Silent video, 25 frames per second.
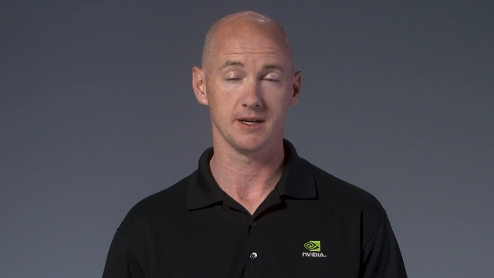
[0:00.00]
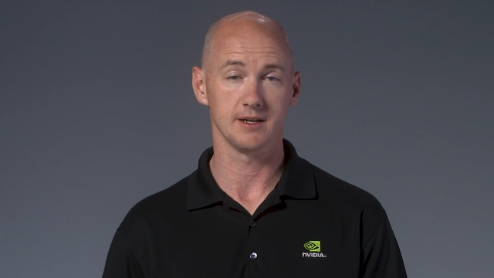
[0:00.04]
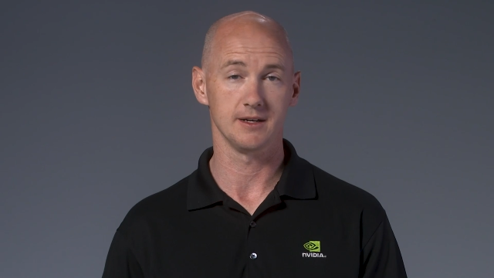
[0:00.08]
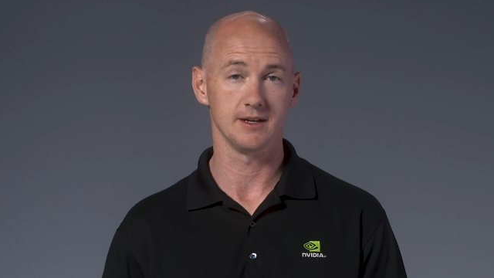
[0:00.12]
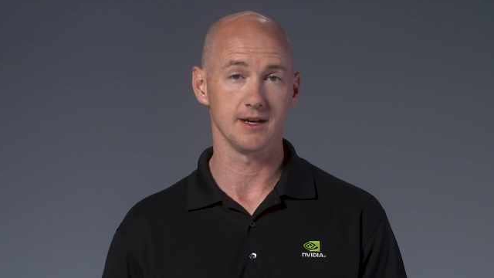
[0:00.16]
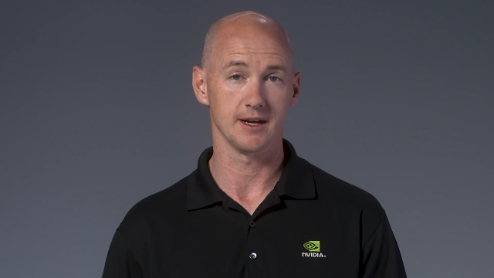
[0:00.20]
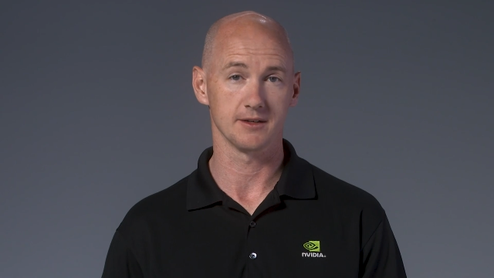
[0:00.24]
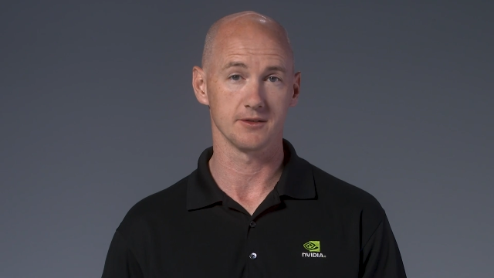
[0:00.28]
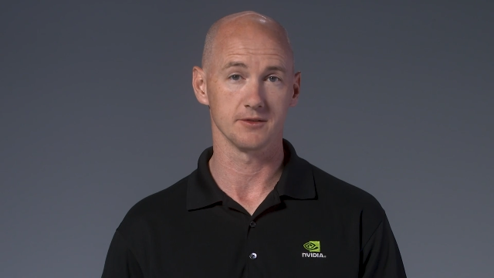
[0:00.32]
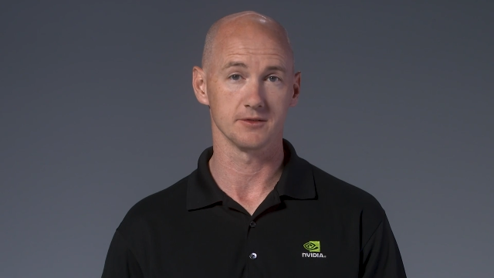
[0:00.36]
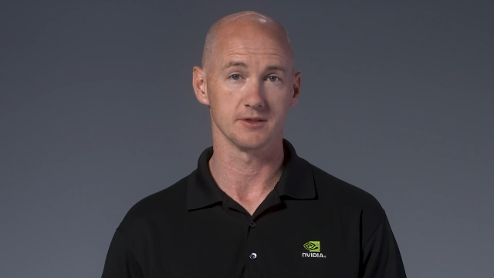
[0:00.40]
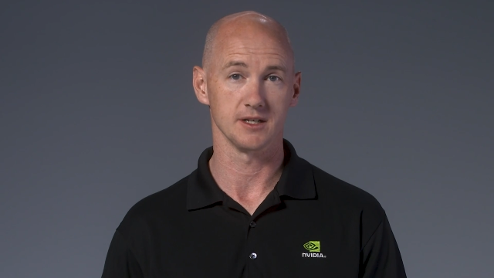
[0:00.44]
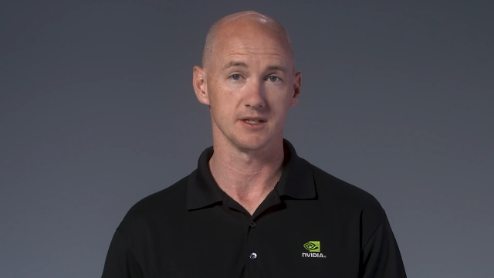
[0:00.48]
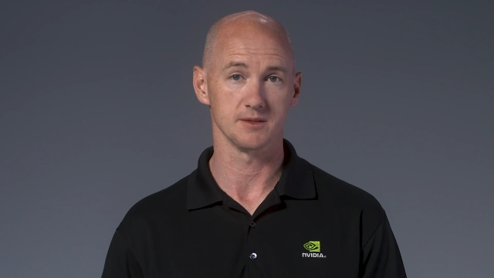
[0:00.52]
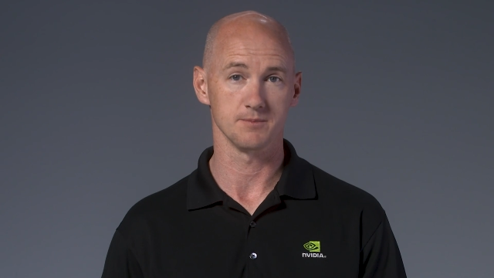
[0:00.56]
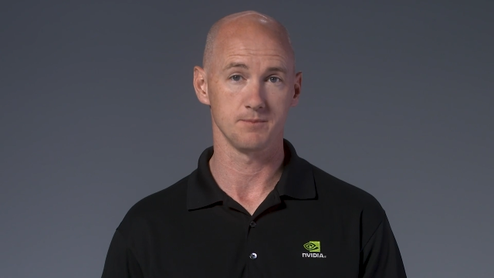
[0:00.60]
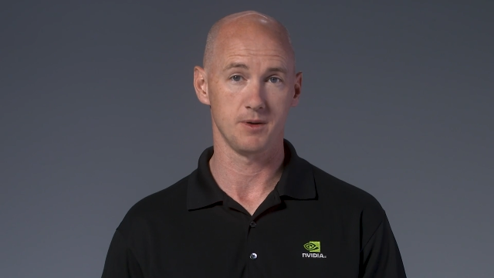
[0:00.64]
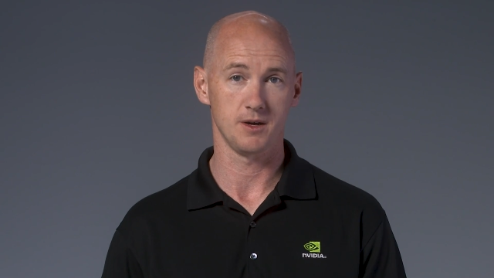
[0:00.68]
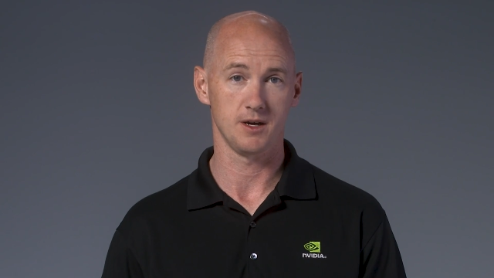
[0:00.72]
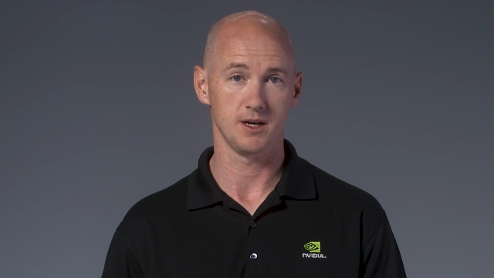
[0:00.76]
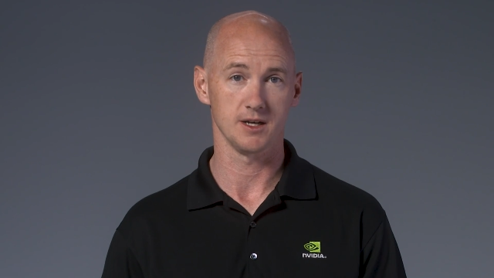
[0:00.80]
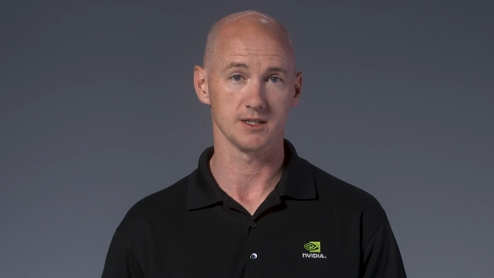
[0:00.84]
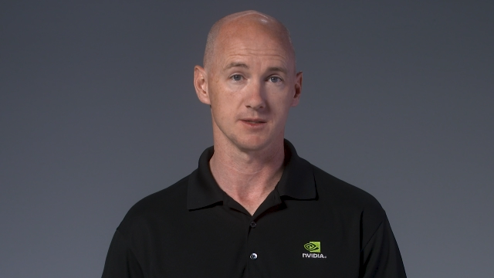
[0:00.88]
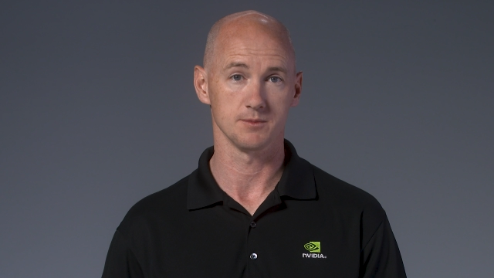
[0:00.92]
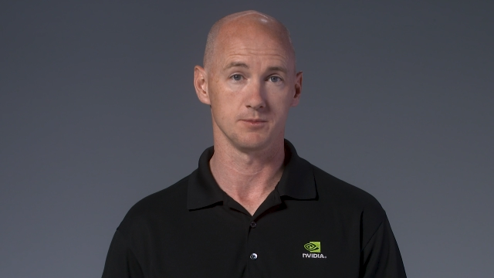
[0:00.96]
connectors as
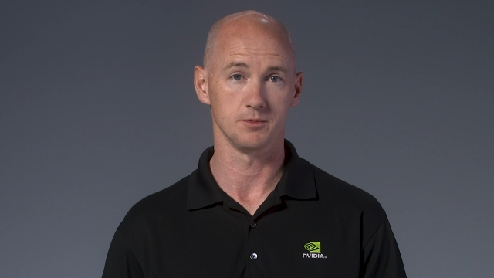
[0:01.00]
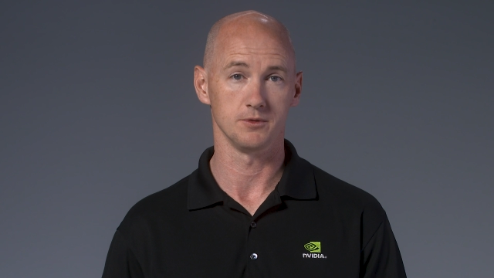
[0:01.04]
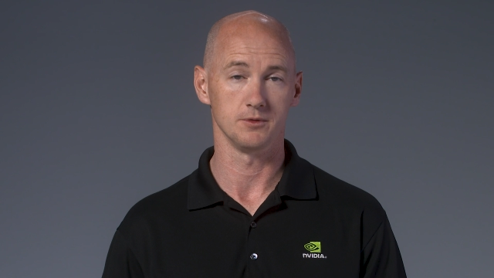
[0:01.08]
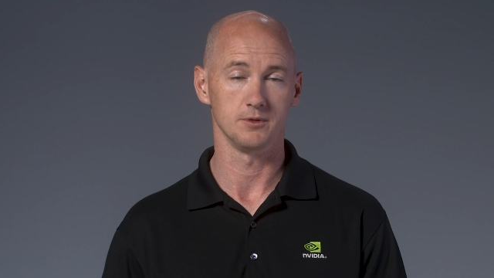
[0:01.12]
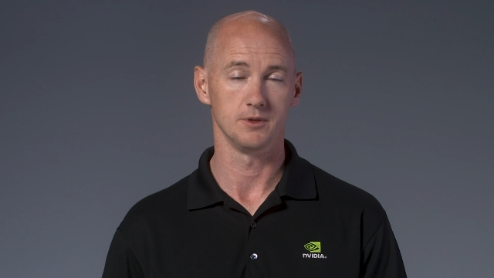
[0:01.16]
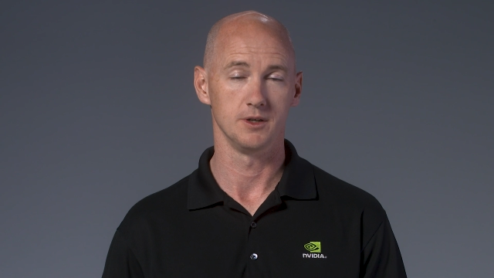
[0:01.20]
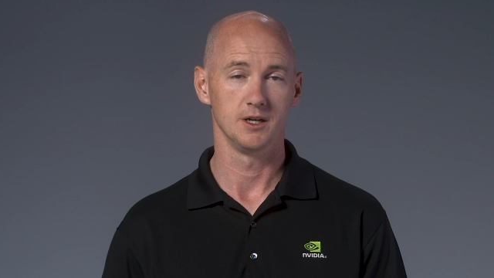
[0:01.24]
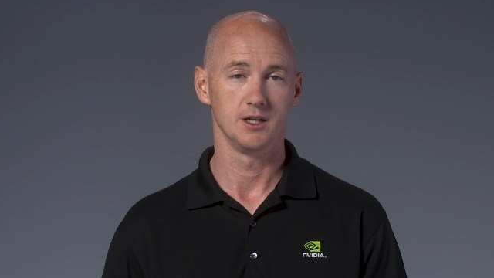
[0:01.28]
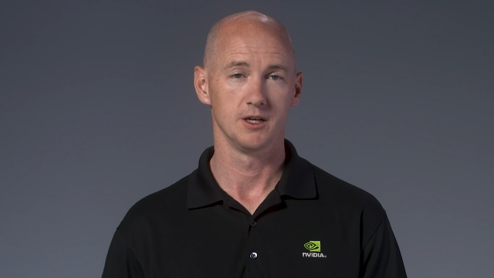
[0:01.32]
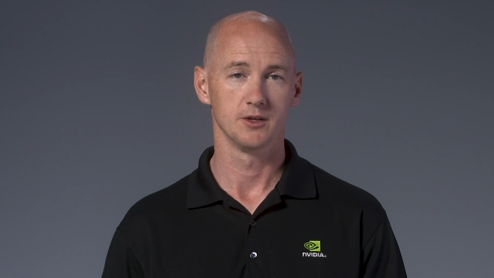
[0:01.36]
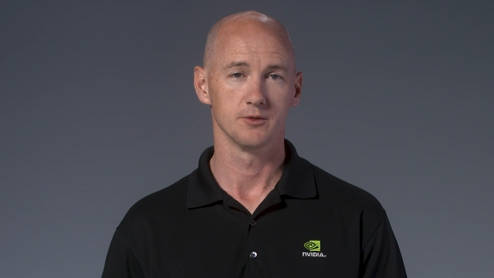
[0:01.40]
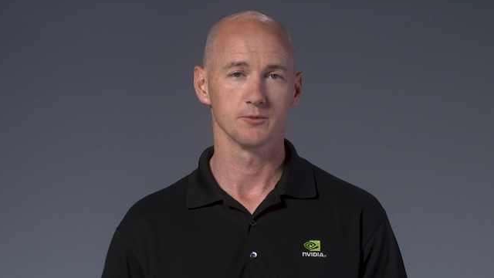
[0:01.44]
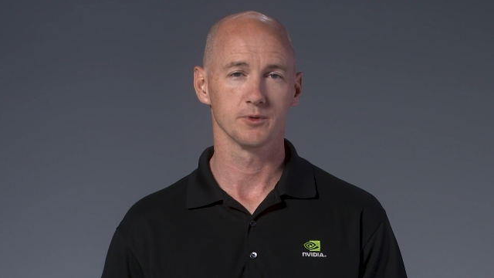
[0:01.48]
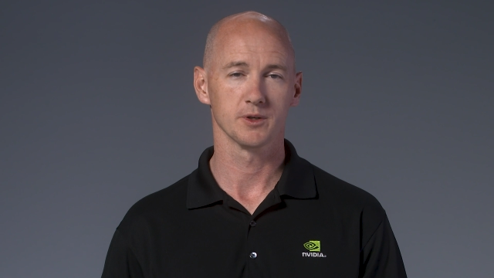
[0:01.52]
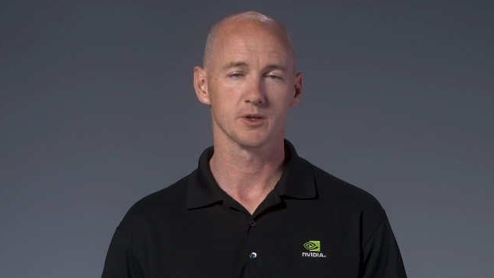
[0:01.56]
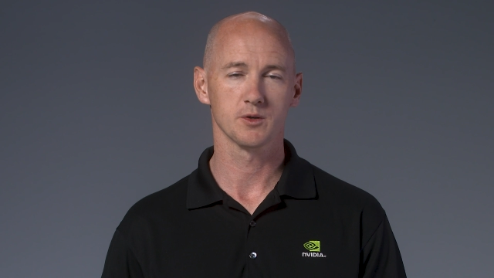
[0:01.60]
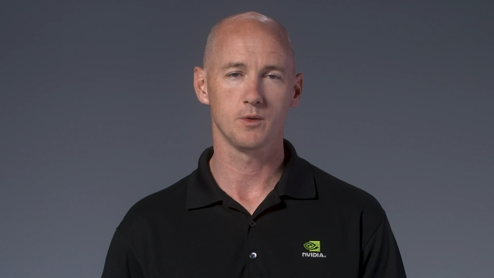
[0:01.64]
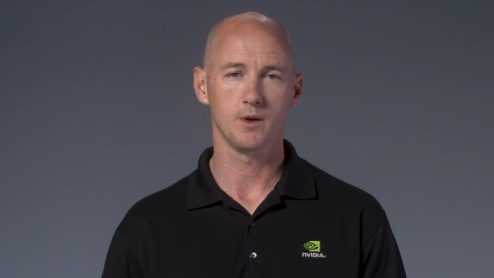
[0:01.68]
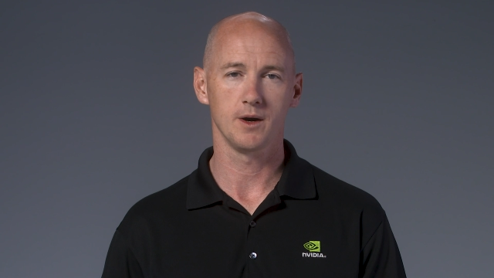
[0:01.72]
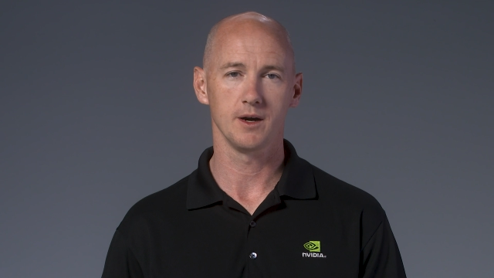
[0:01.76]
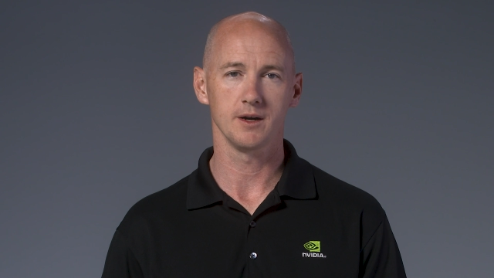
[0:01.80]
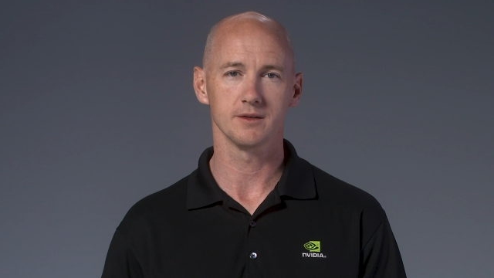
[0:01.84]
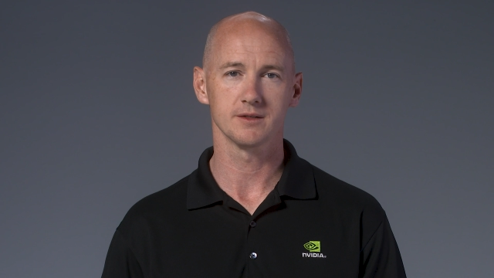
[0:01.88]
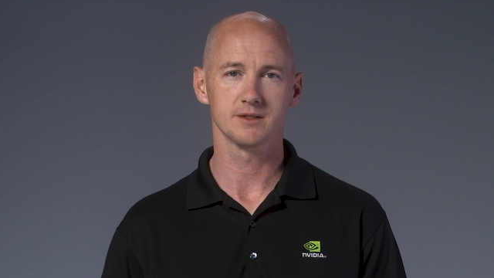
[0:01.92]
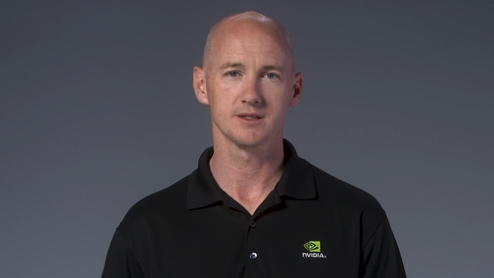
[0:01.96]
possible
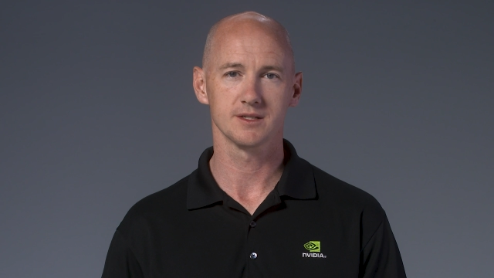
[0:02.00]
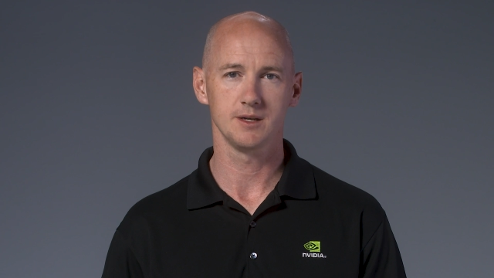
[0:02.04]
required